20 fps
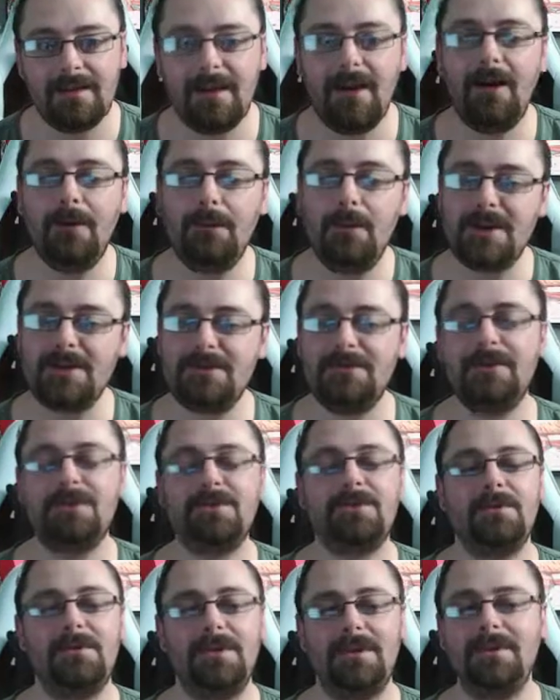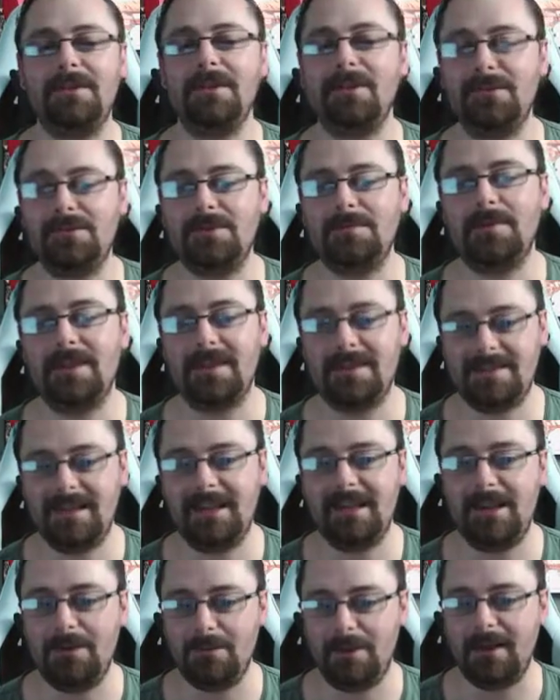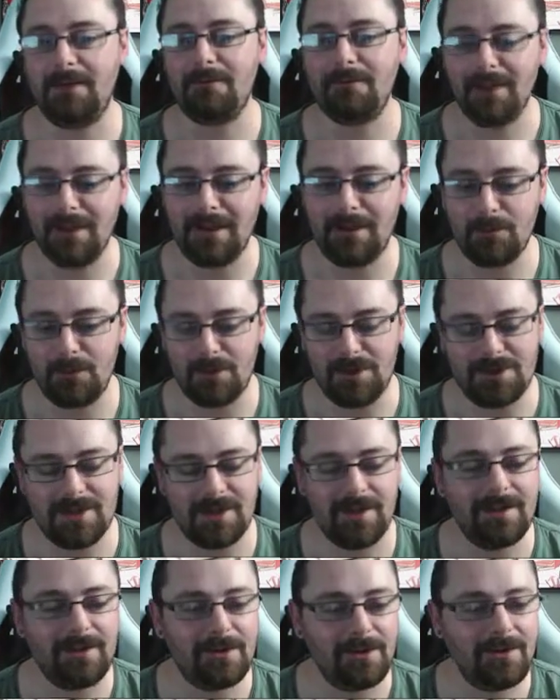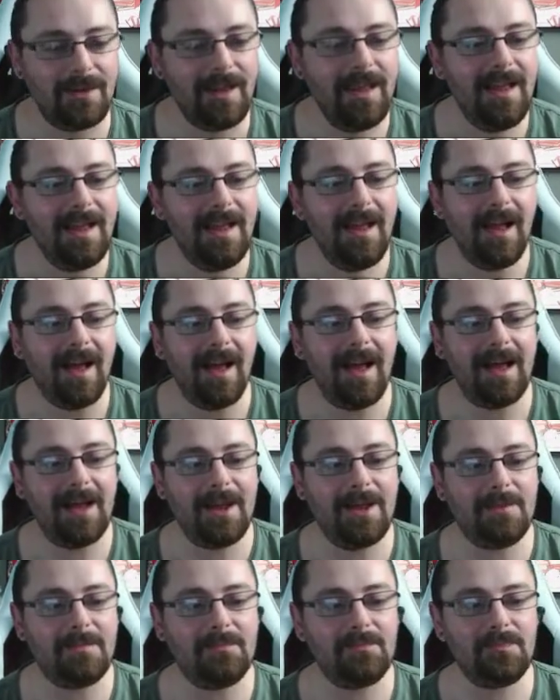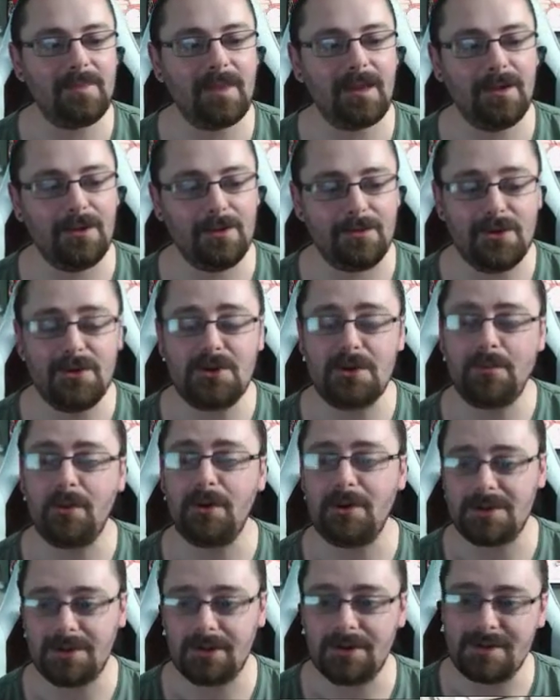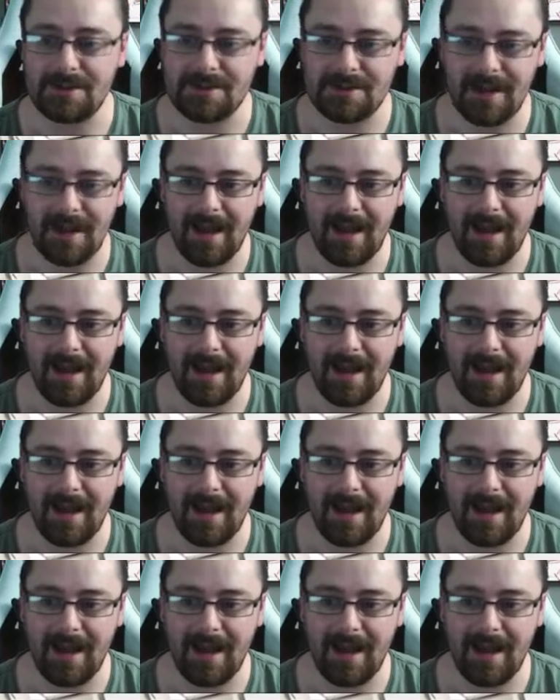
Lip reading: on West Foxtrot with another 100 bits. Thank you, man. I really appreciate that, dude. Glove, you should post those